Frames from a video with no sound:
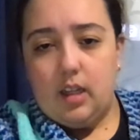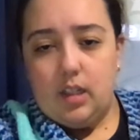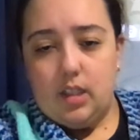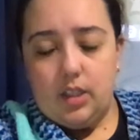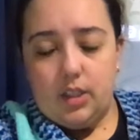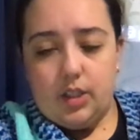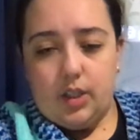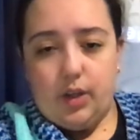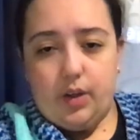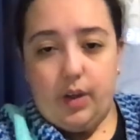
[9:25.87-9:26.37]

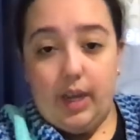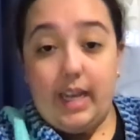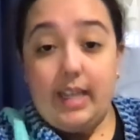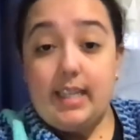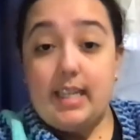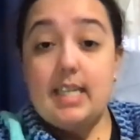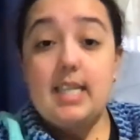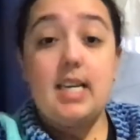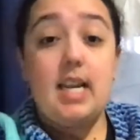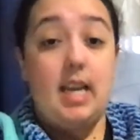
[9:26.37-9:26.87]
So
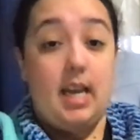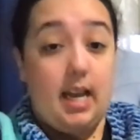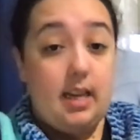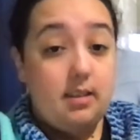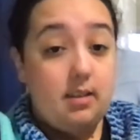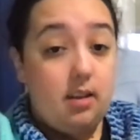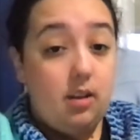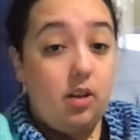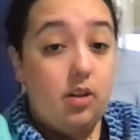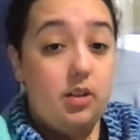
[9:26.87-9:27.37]
it
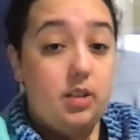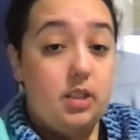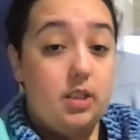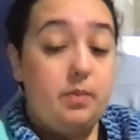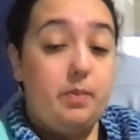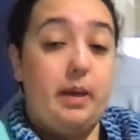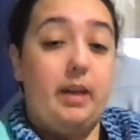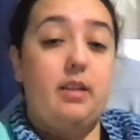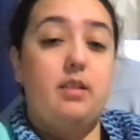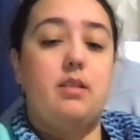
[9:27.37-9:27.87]
has a lot of
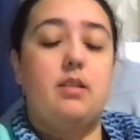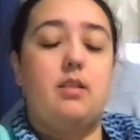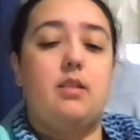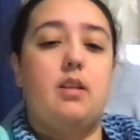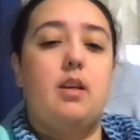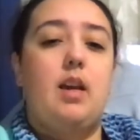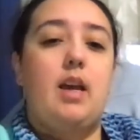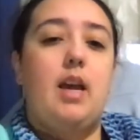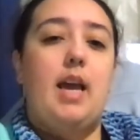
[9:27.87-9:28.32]
suspense,